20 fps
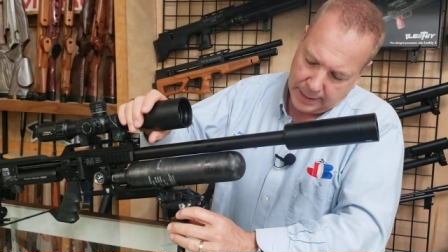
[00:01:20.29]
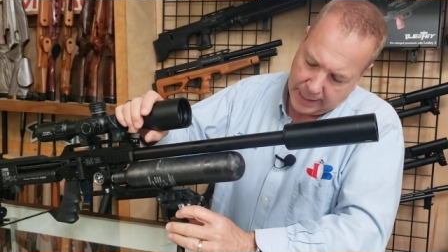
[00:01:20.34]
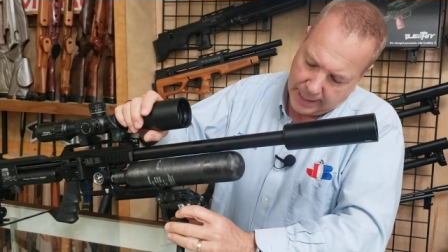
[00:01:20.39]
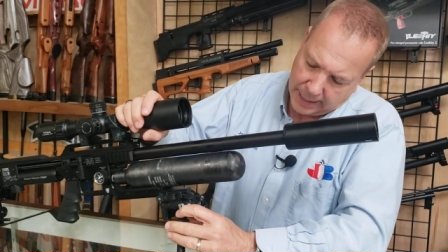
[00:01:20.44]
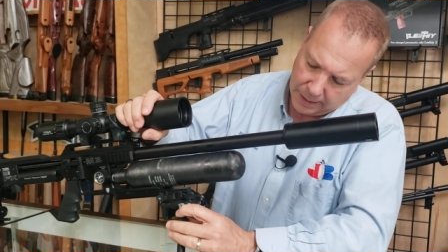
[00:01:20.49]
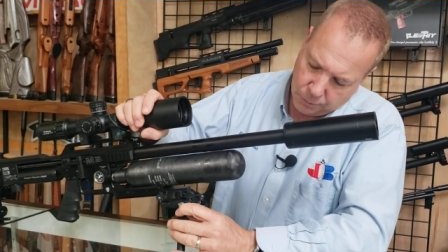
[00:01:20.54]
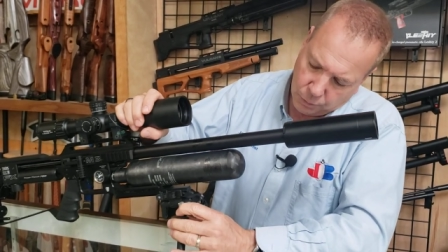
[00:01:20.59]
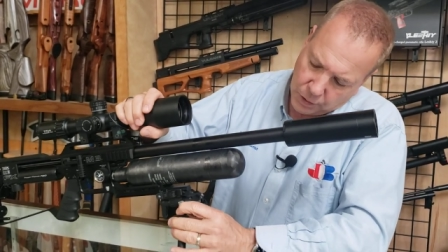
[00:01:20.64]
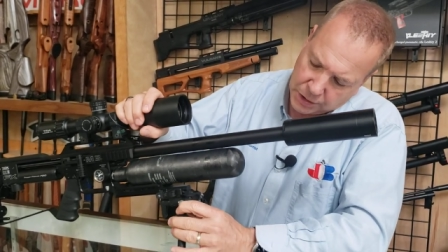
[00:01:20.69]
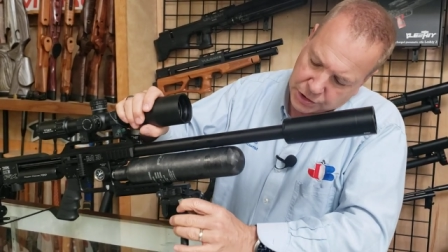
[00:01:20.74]

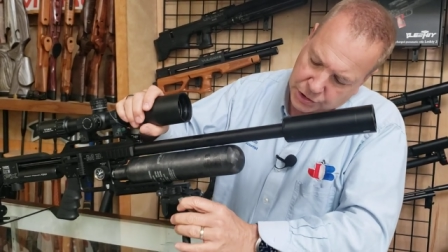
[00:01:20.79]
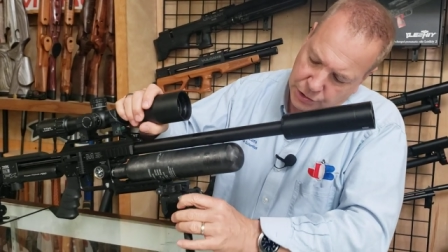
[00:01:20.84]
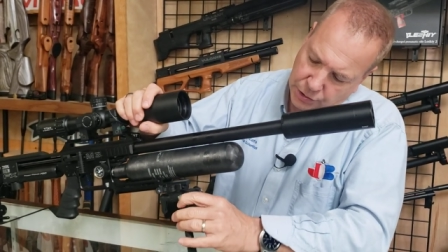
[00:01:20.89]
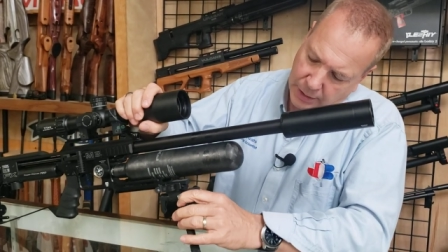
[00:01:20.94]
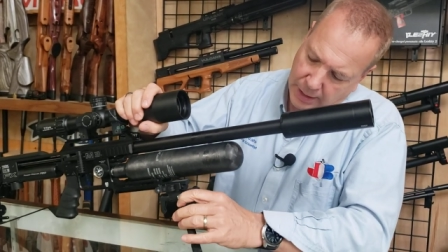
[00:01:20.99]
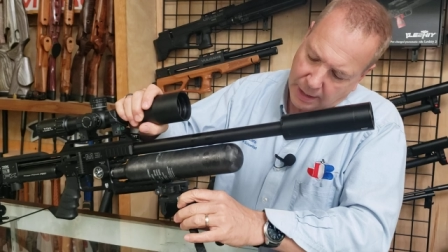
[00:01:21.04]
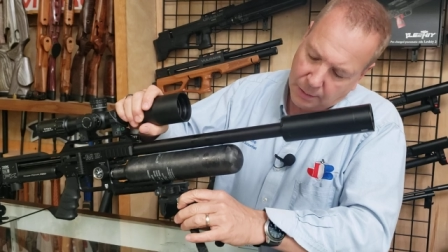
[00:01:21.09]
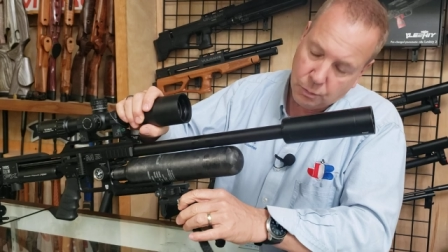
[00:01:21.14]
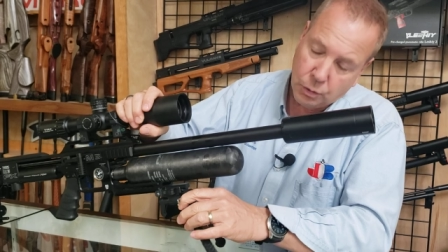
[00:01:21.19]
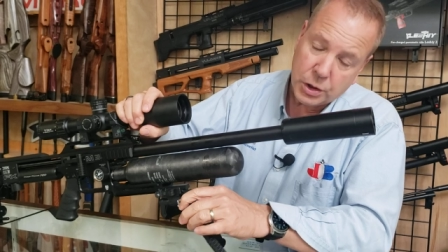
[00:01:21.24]
I wish
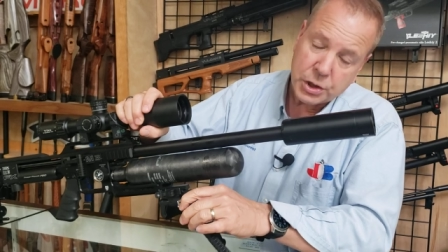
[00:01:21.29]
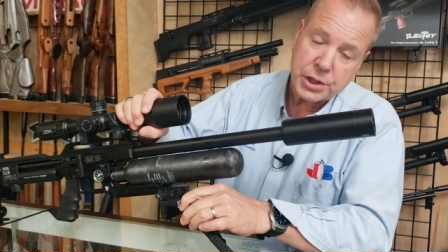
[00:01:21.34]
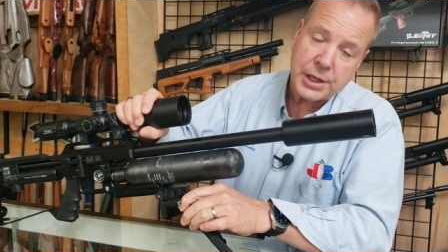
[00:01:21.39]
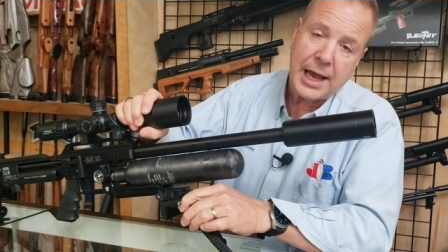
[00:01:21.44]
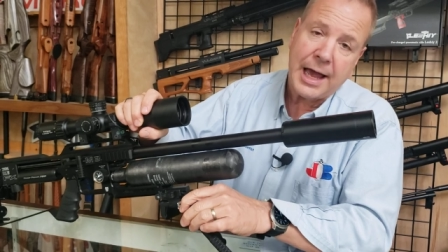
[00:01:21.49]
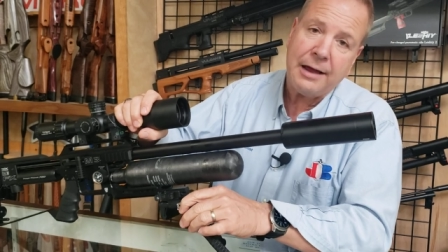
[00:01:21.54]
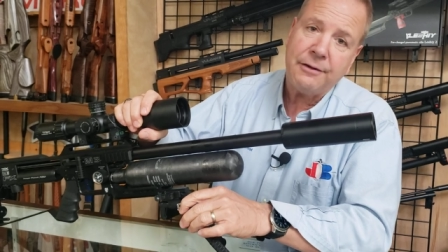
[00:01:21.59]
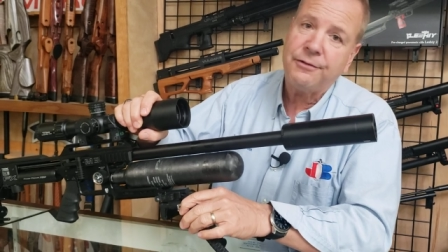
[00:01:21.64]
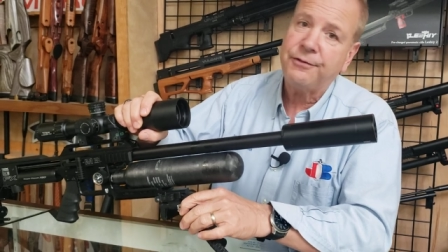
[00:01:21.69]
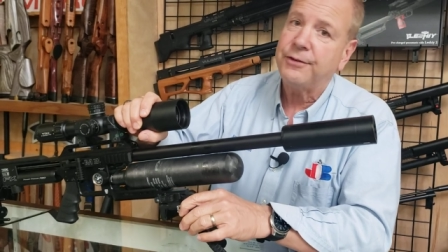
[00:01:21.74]
you
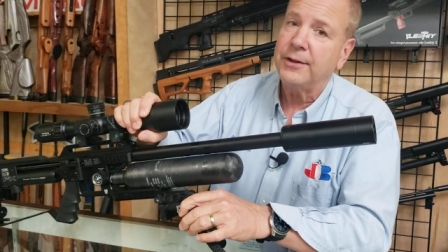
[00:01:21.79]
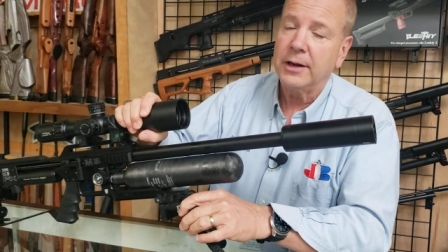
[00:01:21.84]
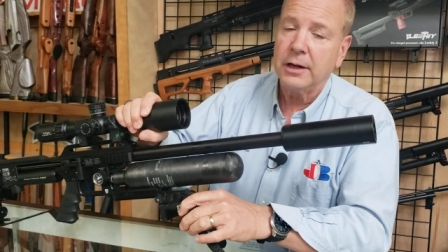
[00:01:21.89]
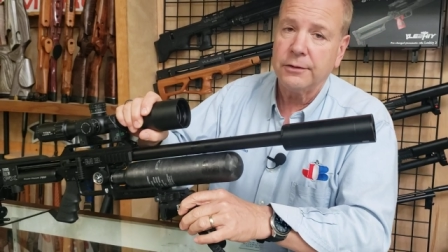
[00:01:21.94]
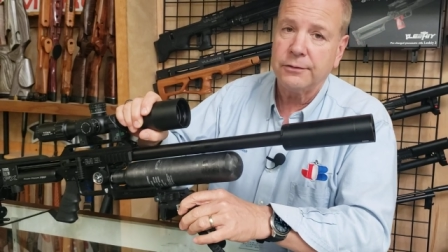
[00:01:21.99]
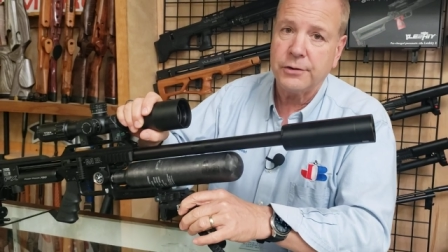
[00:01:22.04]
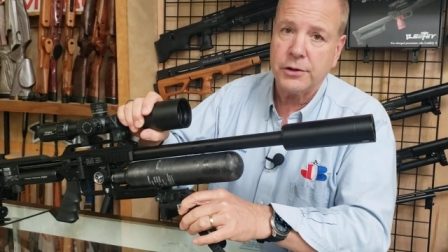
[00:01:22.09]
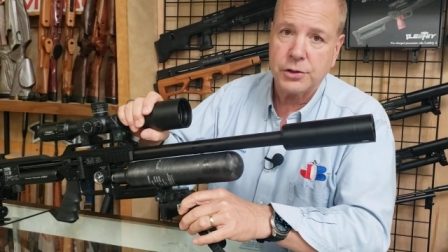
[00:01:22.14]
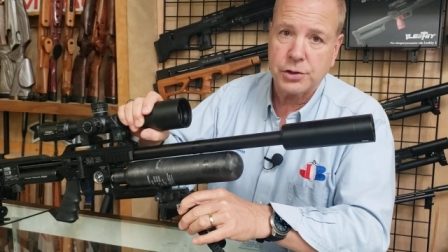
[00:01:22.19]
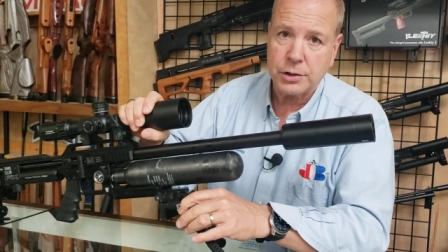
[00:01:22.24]
had
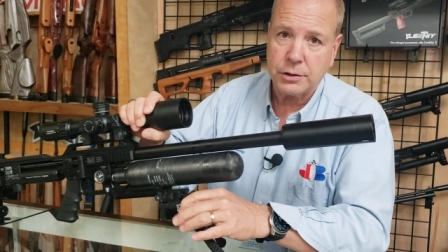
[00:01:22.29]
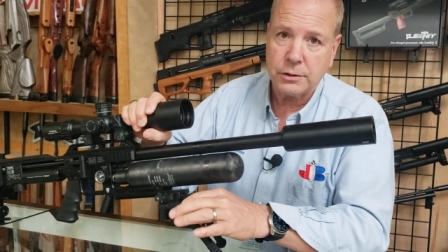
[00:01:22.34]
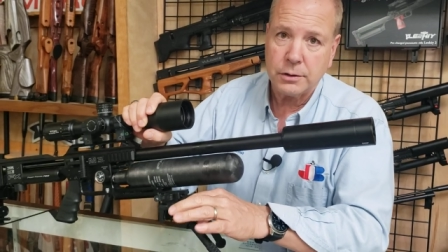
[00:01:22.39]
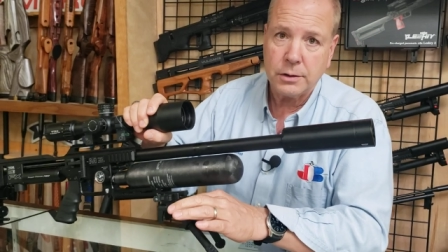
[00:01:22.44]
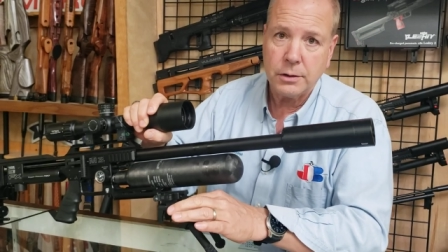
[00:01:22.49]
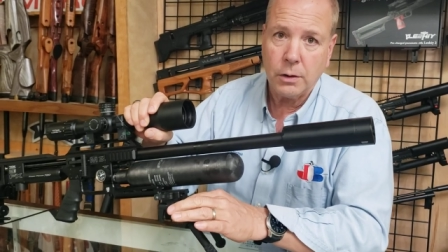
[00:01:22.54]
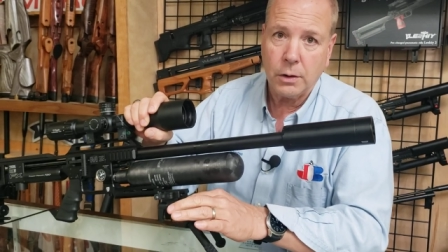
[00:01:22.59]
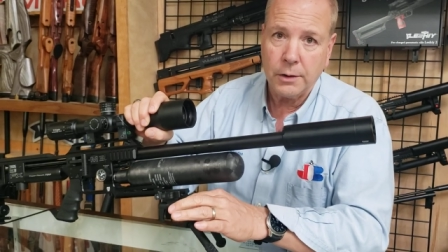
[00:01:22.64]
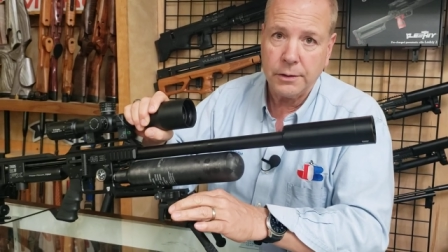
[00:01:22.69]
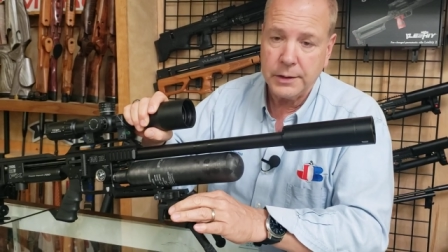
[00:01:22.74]
feel-o-vision
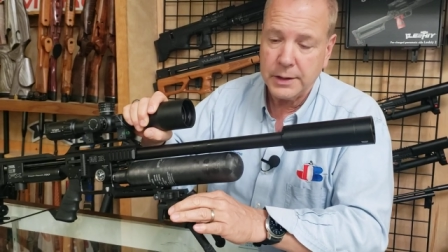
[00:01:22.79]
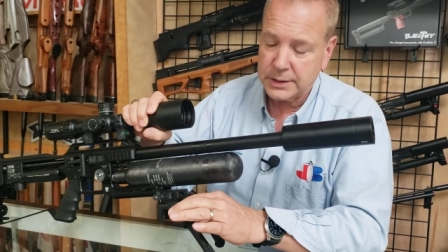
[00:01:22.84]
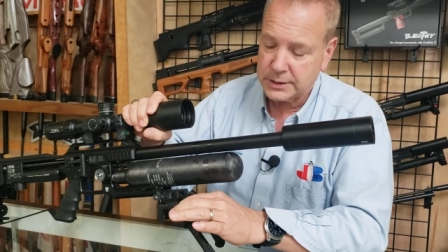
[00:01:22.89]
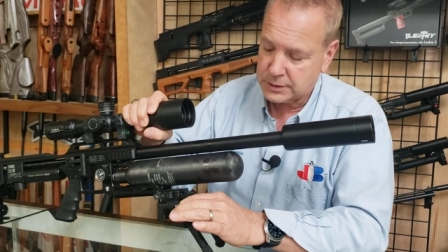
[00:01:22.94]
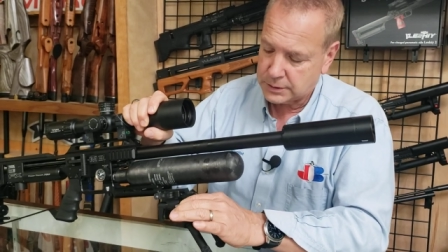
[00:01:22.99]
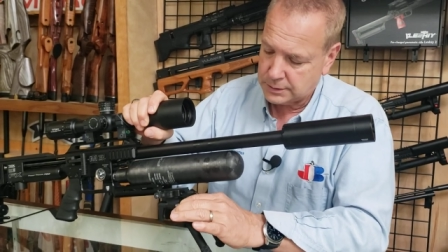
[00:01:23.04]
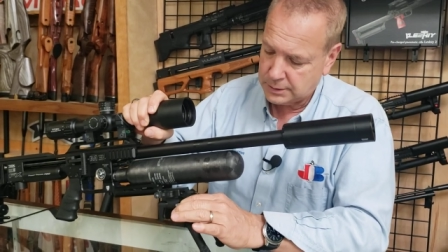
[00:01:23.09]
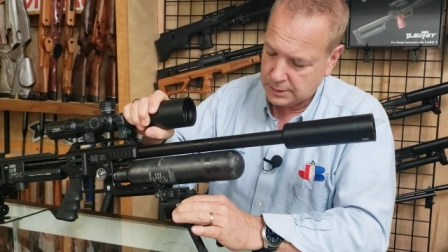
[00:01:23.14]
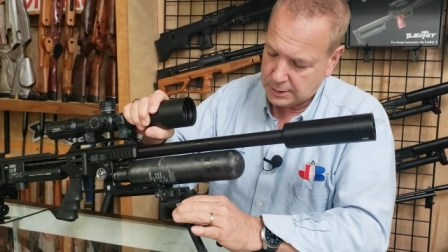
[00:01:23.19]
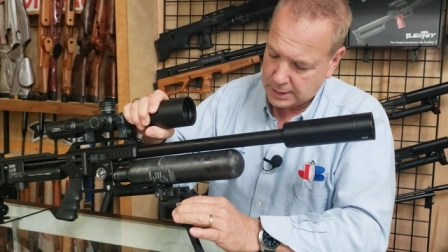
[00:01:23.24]
on
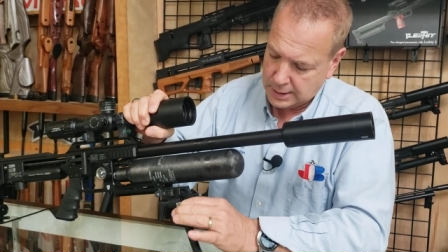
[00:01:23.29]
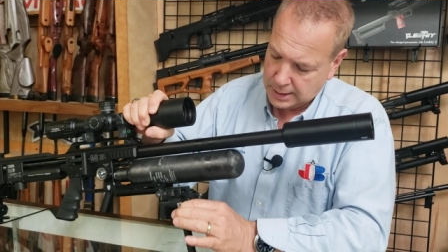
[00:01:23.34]
this.